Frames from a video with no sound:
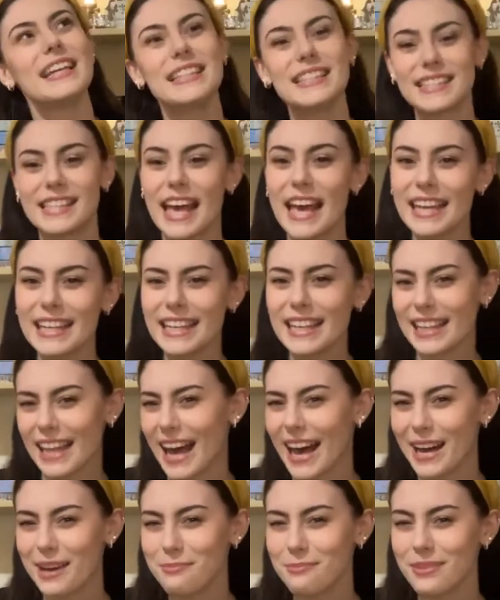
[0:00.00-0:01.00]
It's set in a
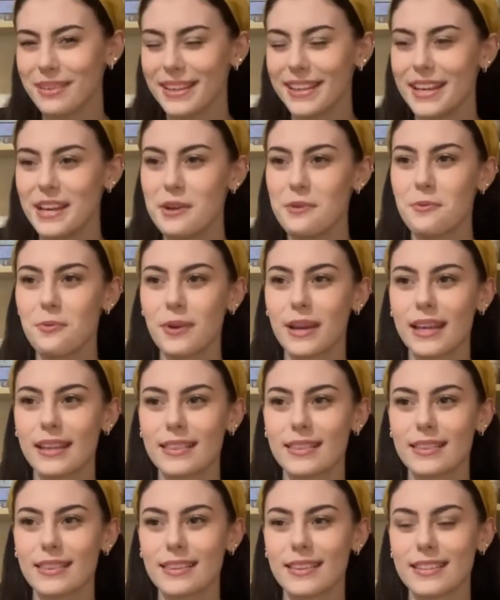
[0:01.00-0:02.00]
lab
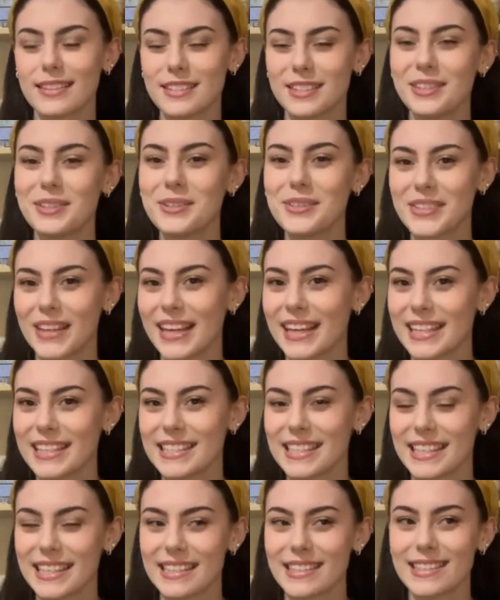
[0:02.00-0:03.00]
with 2
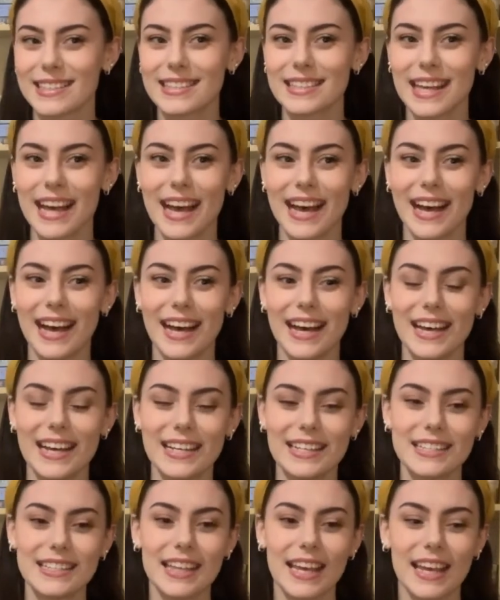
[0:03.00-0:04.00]
scientists
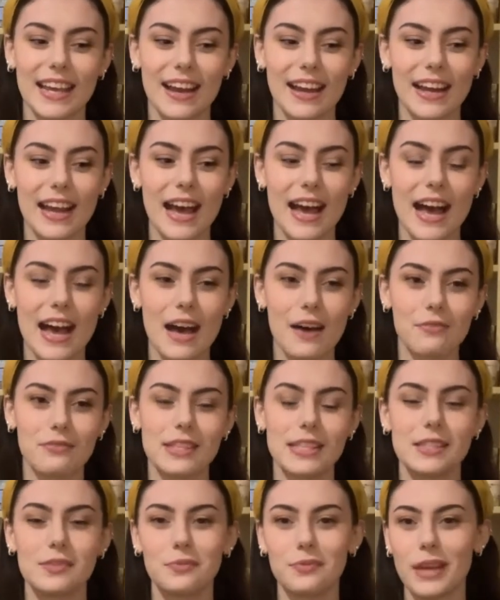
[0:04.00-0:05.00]
and they kind of
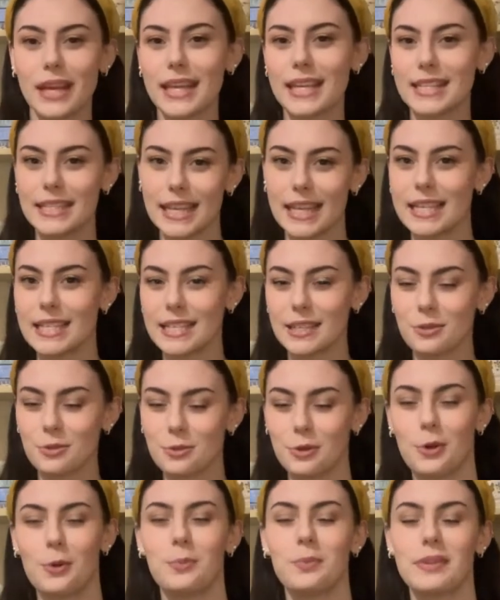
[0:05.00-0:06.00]
have this fake dating
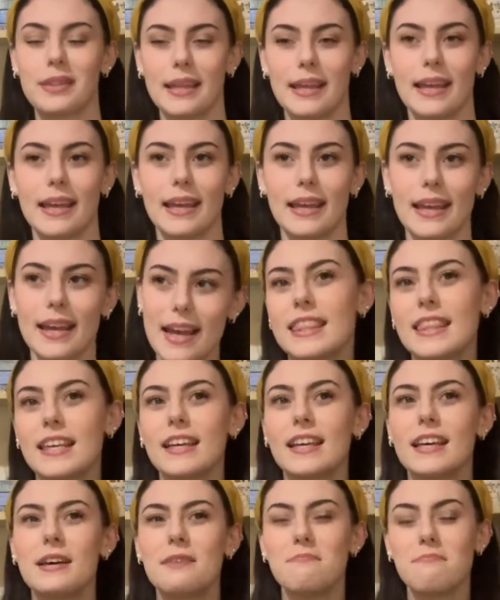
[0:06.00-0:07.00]
trope thing.
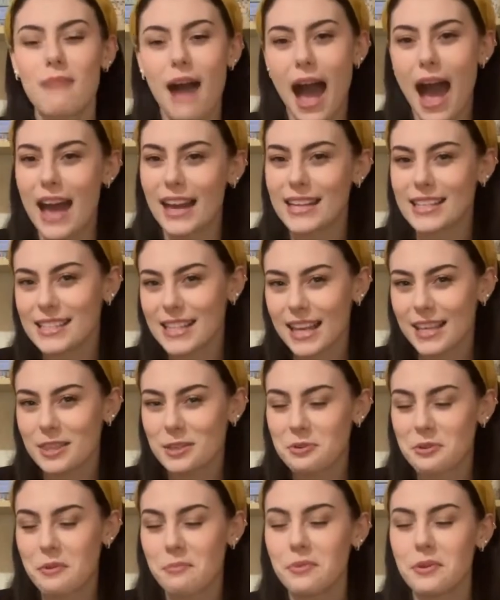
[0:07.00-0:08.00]
The man is like
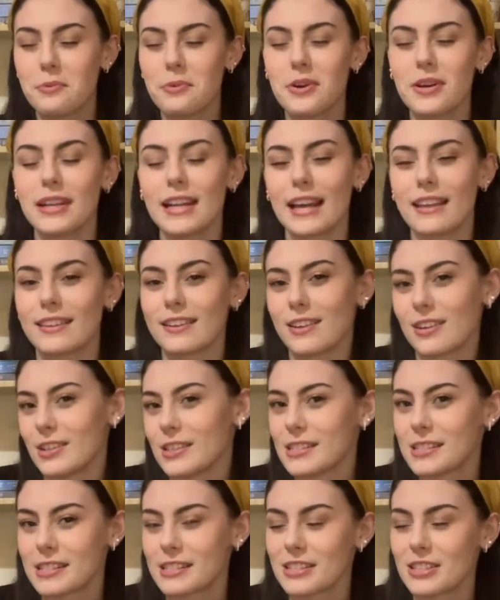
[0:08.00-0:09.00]
the grumpy one and the
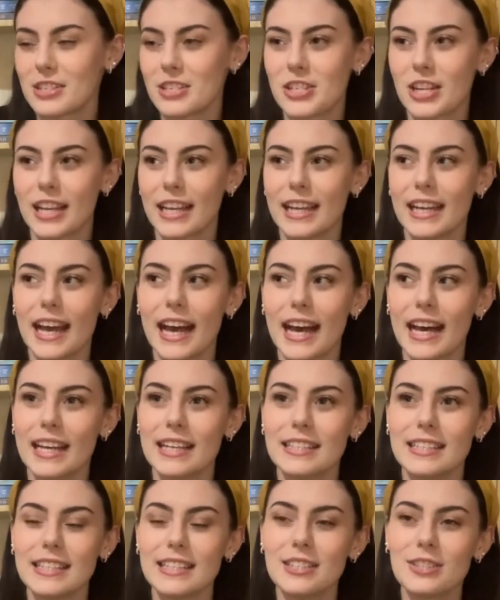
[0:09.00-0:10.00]
girl is the sunshine,
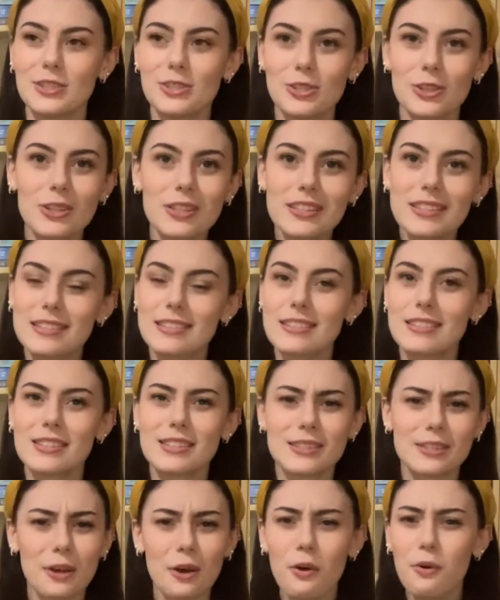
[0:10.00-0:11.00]
and it's
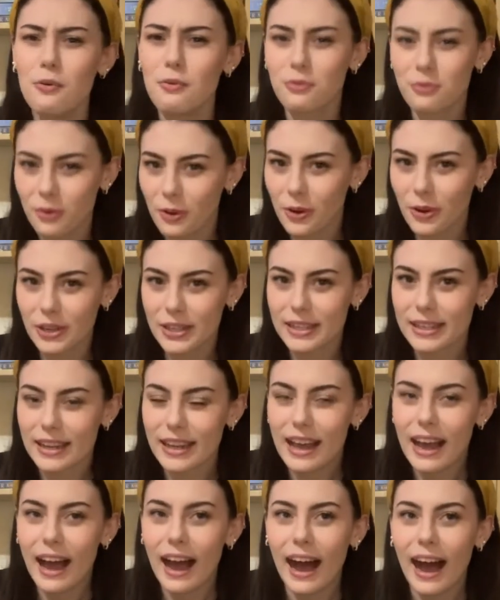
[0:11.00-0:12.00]
just so fun.